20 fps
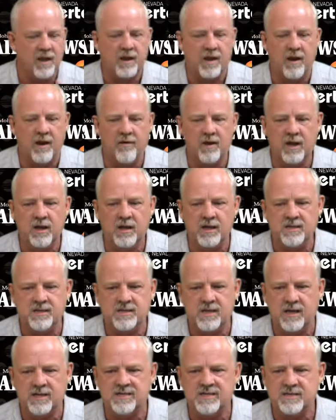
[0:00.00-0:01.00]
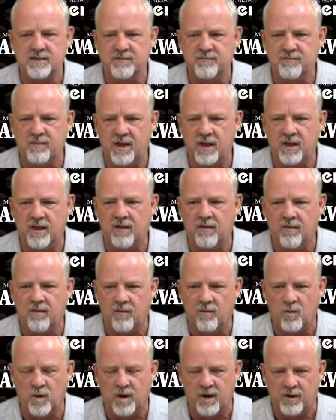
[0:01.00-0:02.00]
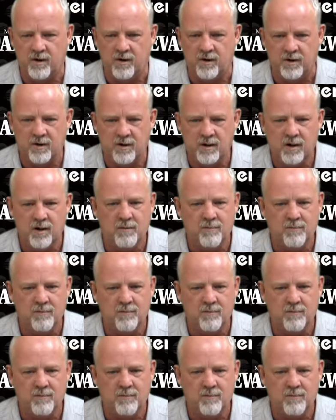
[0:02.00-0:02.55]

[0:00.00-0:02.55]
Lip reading: Carrie texted me the winner,